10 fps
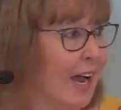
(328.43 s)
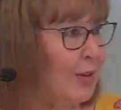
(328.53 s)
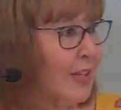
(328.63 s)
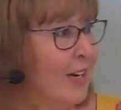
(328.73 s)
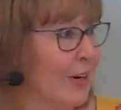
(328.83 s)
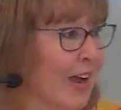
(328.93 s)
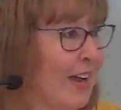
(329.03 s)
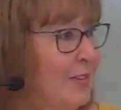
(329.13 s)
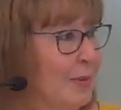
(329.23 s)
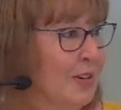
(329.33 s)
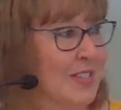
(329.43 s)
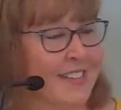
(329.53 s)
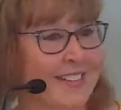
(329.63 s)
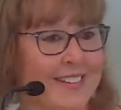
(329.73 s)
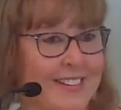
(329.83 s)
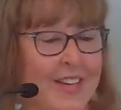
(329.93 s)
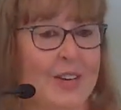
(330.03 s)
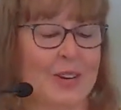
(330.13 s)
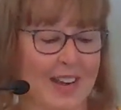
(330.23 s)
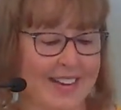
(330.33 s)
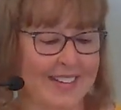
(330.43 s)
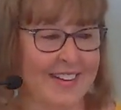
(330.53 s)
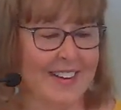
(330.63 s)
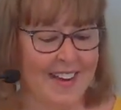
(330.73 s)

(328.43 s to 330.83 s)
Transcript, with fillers: out there kind of person, right?